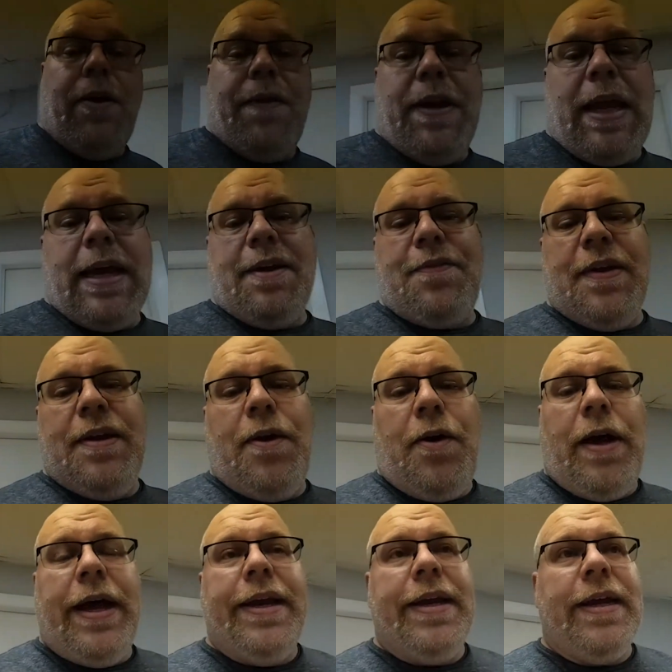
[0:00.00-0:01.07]
like I said, the
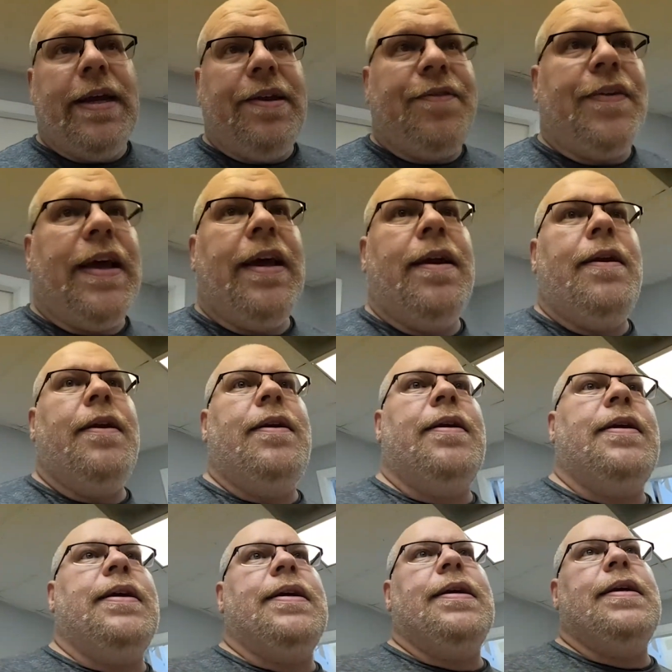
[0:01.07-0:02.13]
whole idea is that
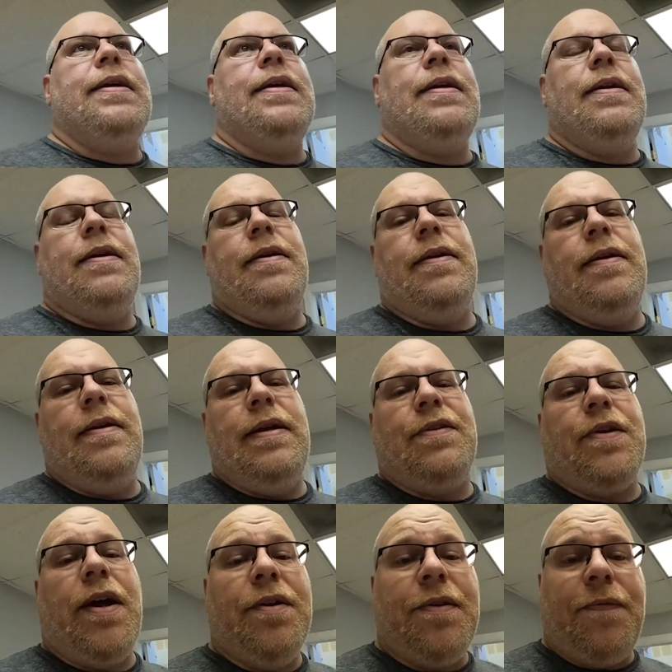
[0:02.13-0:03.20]
it's
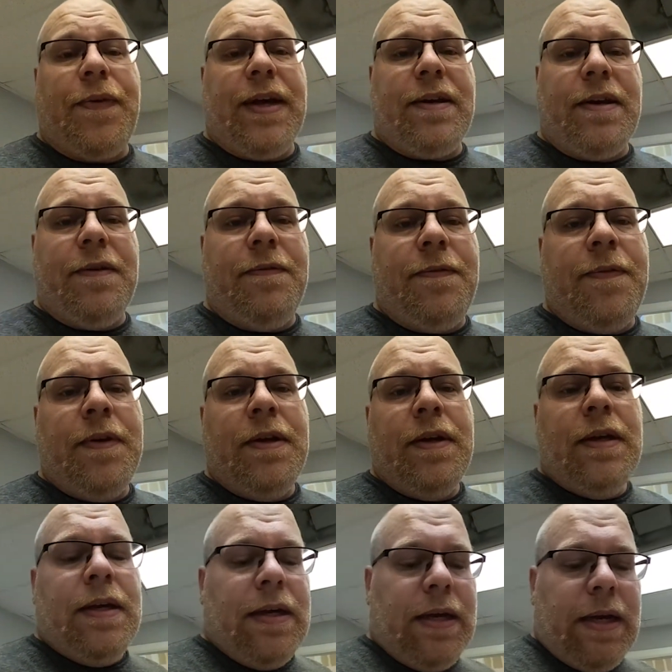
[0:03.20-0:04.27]
cost effective.
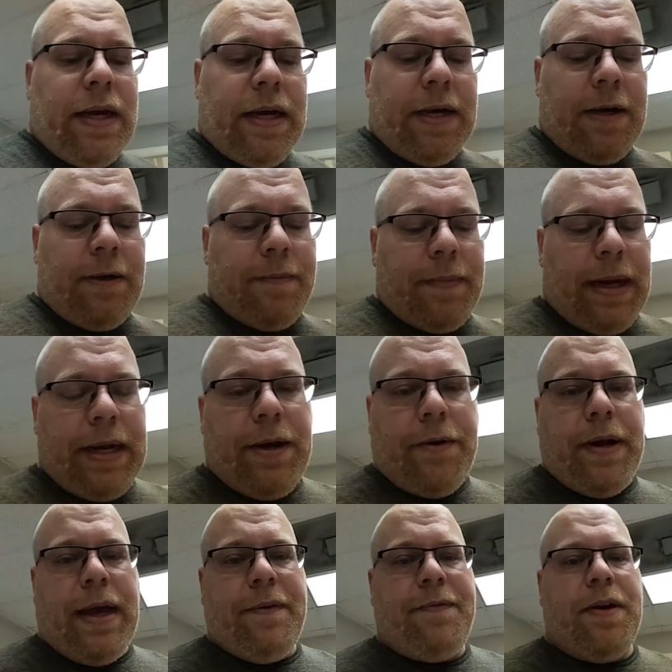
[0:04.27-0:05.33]
I
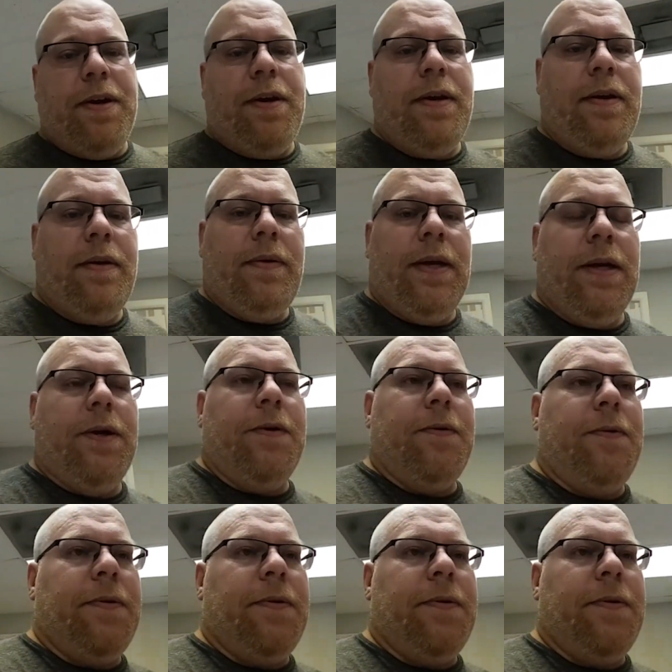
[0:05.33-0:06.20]
don't have to, you know,